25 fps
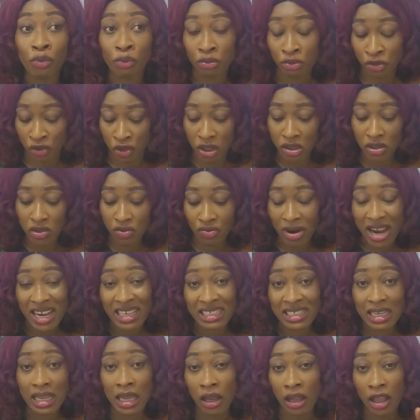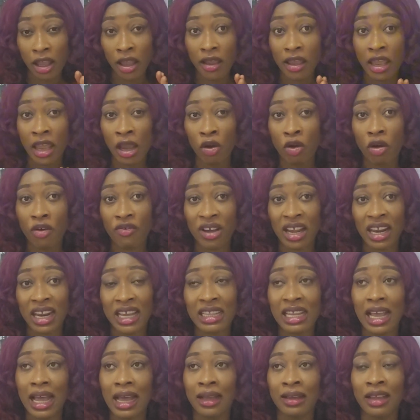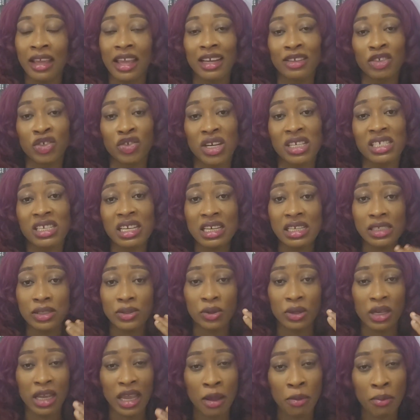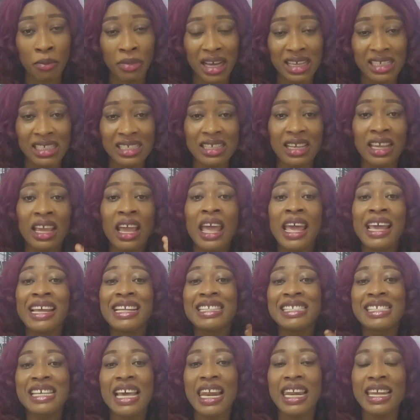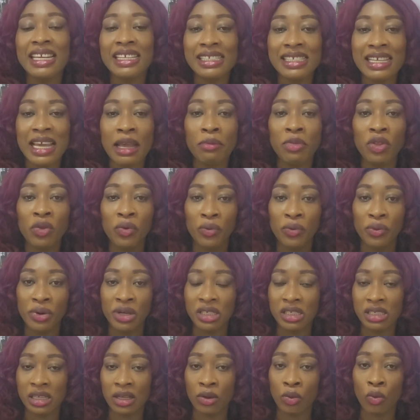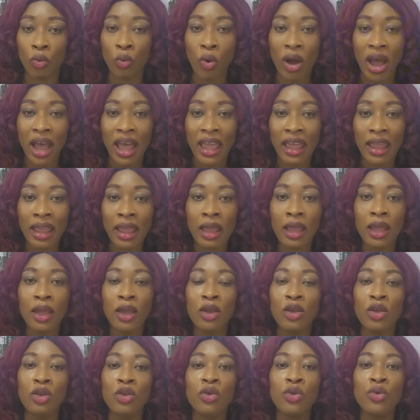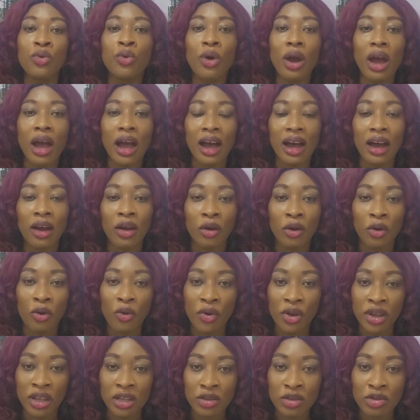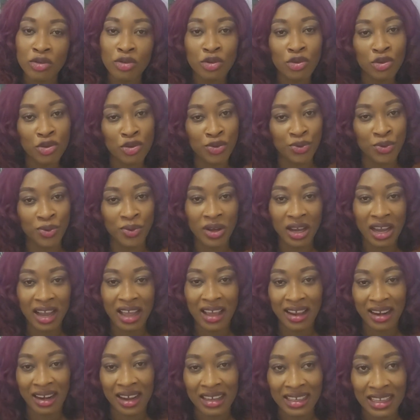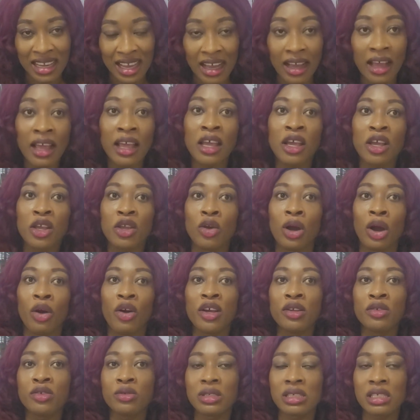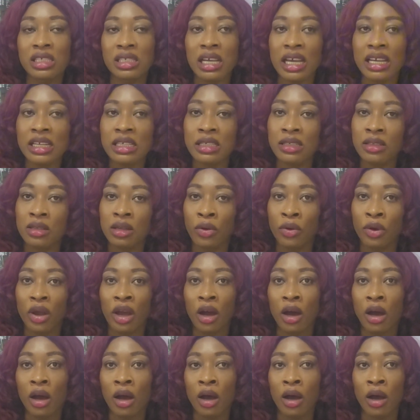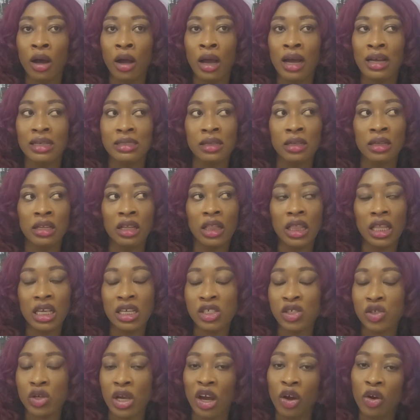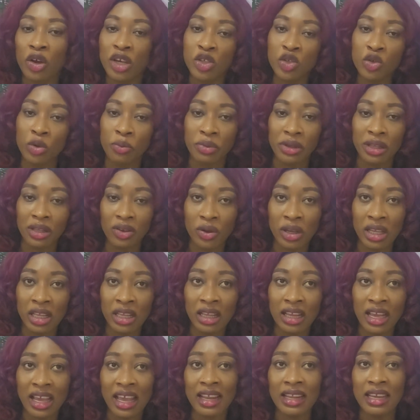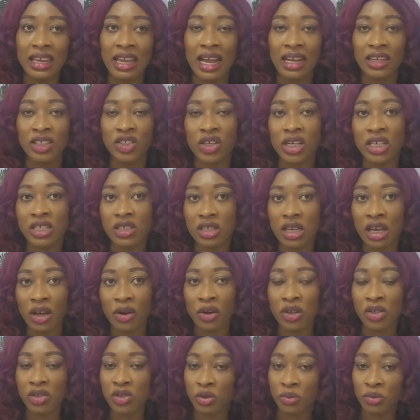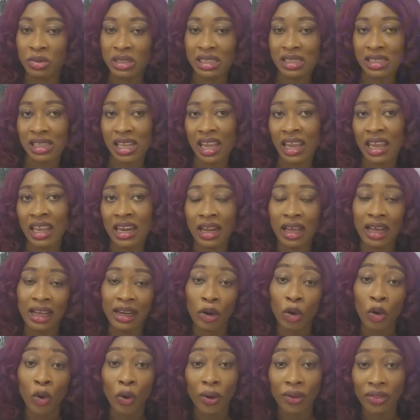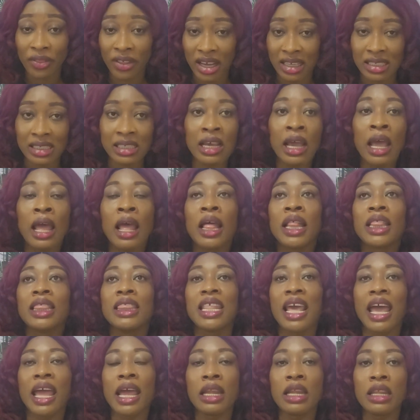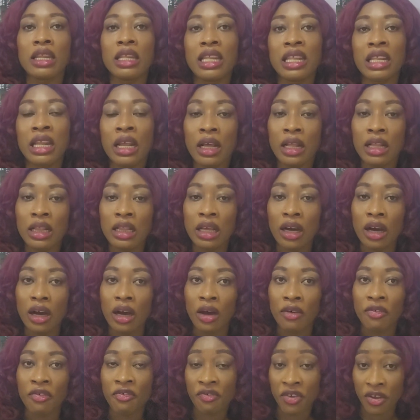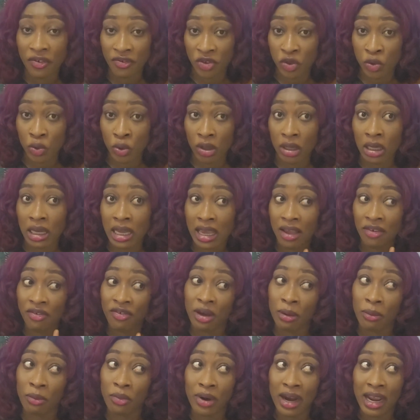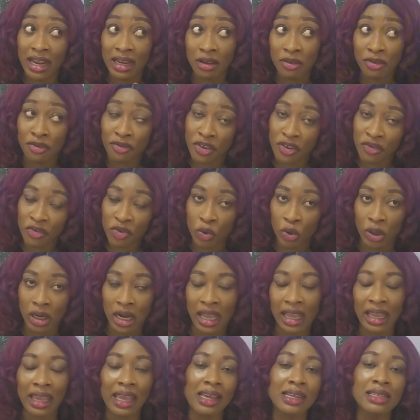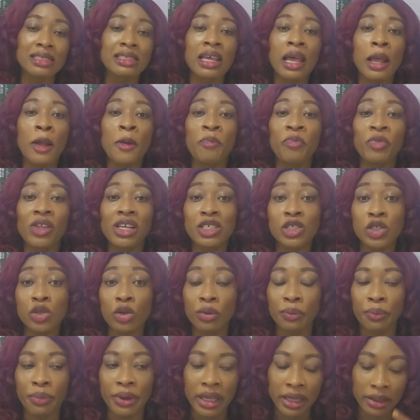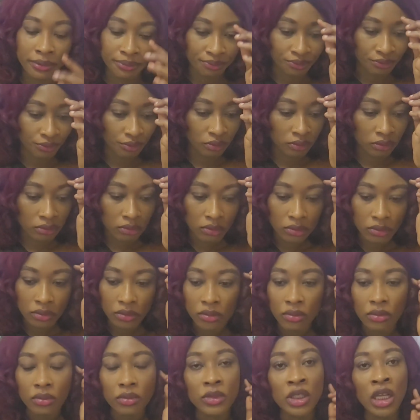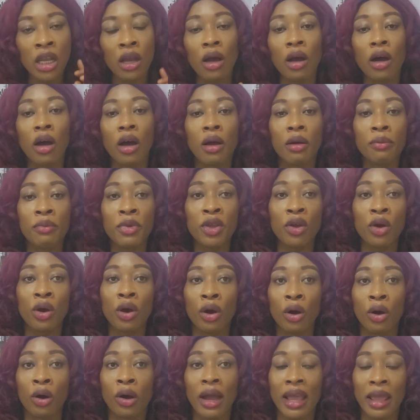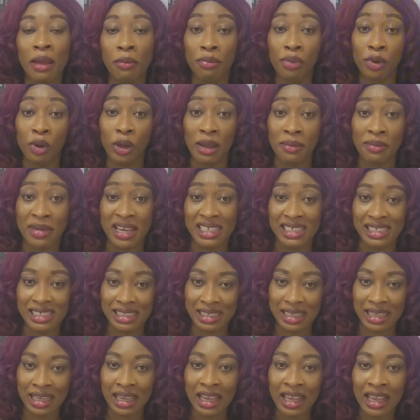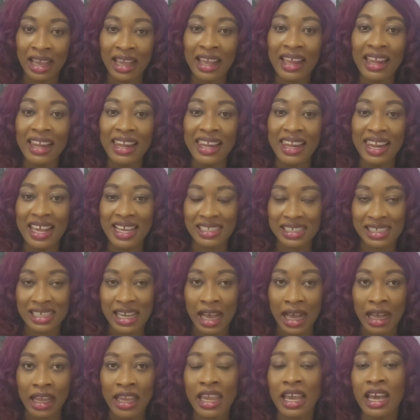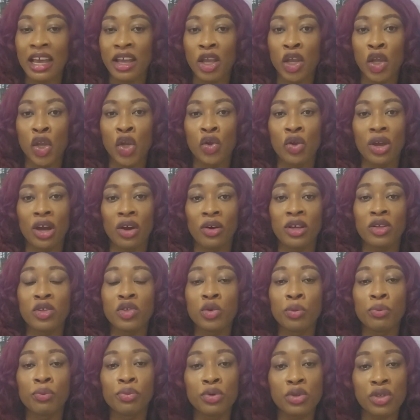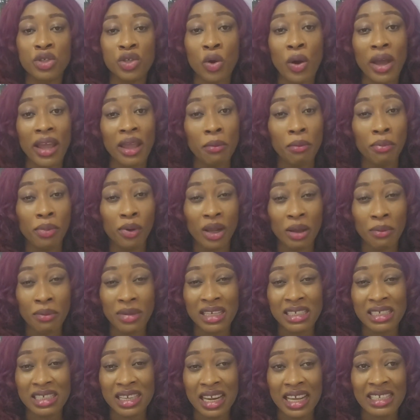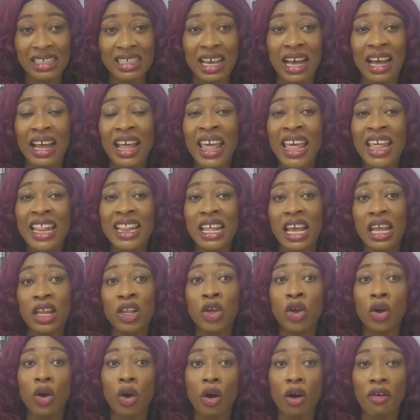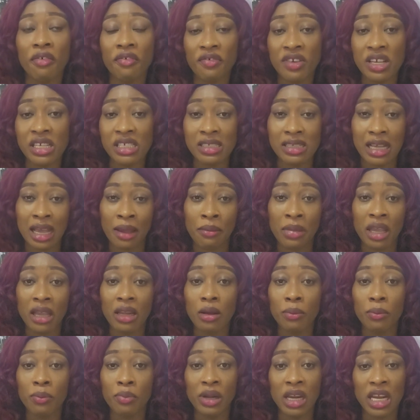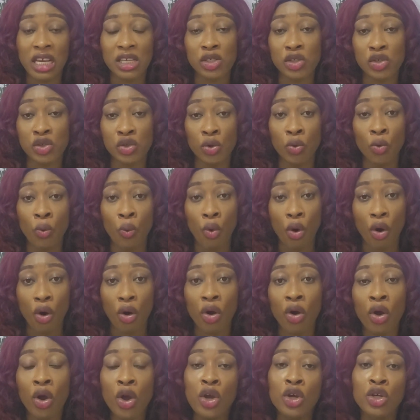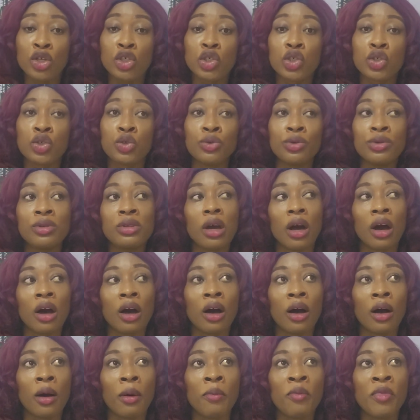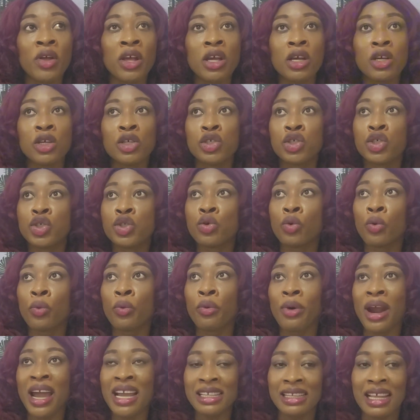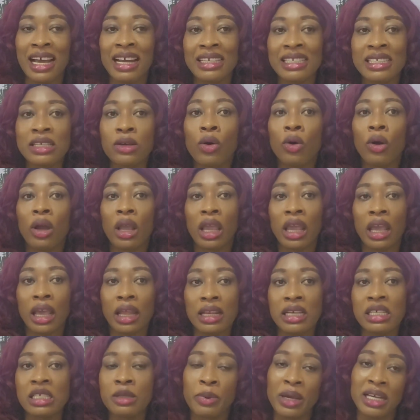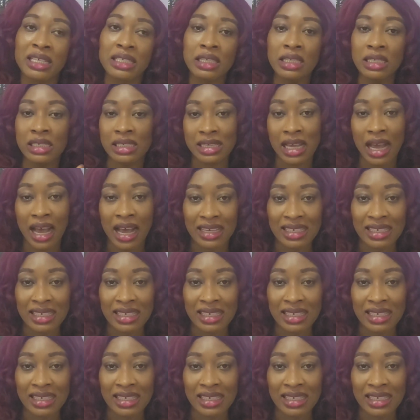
just write a cover letter addressing it to the embassy, telling them the reason why you are going to Canada. You are going to state as in the things you are going to be doing there, the address you are going to be staying, and all that. Then the fifth one here, if I'm right, the fifth one I guess should be your employment letter. Yeah, you are going to put your employment letter. Then your office, I mean the place you work, should write that, okay, this person is our